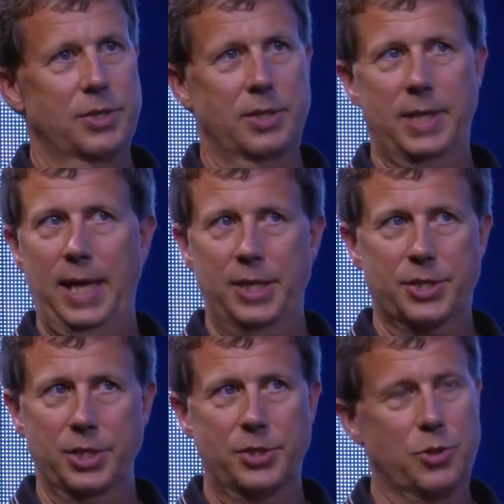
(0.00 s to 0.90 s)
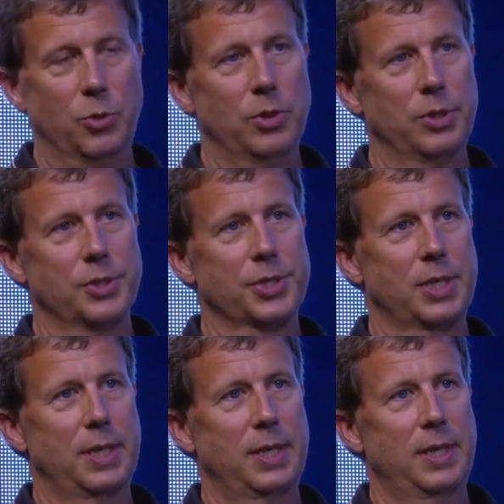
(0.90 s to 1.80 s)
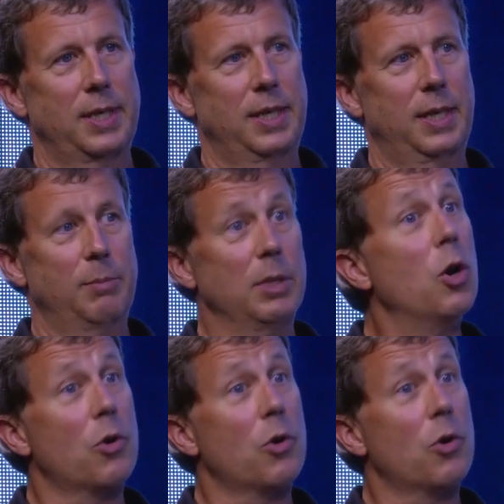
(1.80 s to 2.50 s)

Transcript: It has good schools, low